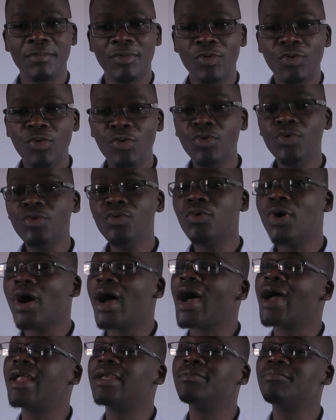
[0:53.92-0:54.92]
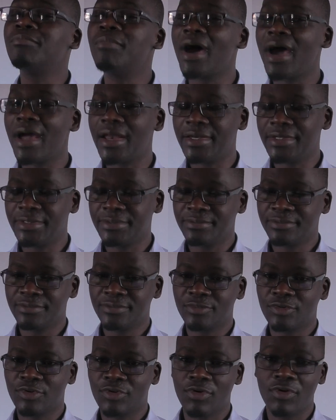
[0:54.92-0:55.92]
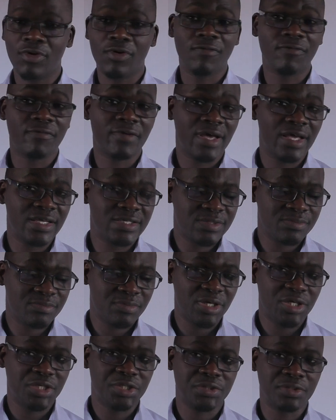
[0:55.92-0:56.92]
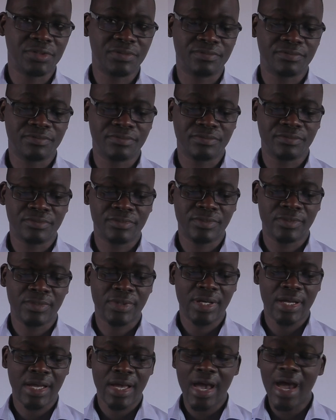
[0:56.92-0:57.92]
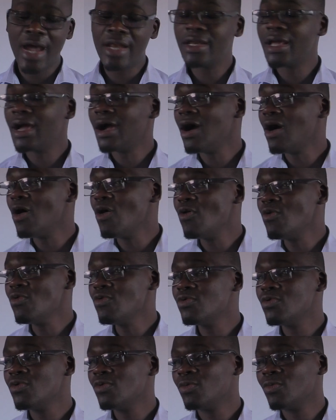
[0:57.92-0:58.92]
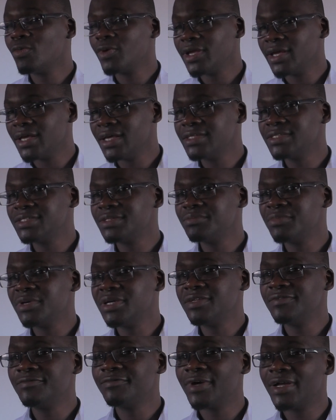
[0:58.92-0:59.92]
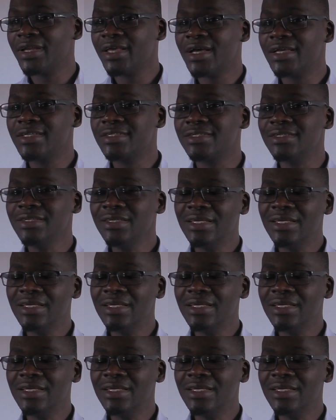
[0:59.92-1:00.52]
good and bad of estimation, and how we estimate various